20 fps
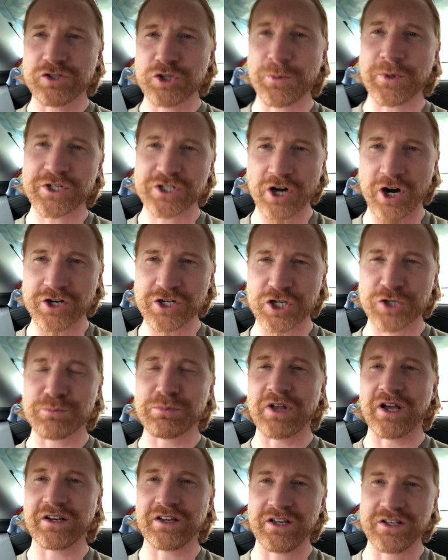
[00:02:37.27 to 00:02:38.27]
superchargers
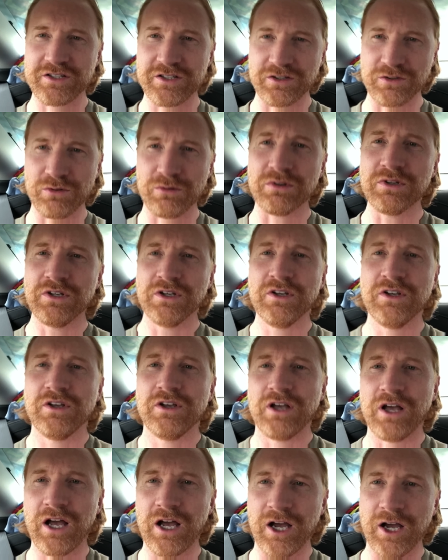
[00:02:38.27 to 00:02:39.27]
plugged into
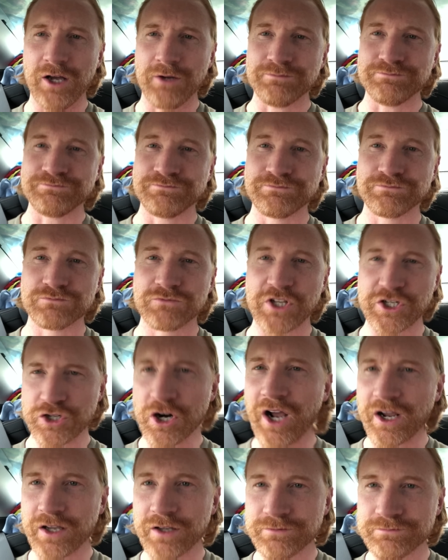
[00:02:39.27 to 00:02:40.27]
the
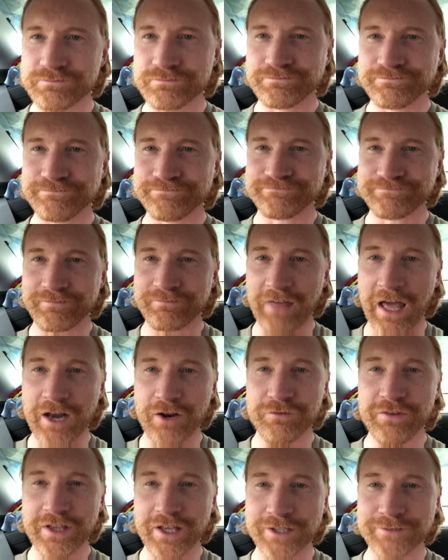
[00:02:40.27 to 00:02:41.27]
truck on
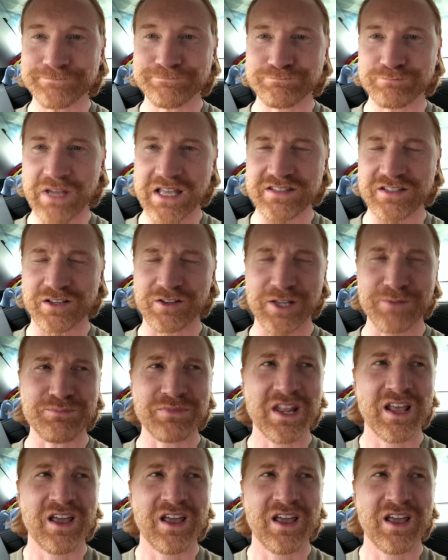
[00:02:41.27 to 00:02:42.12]
a via, basically.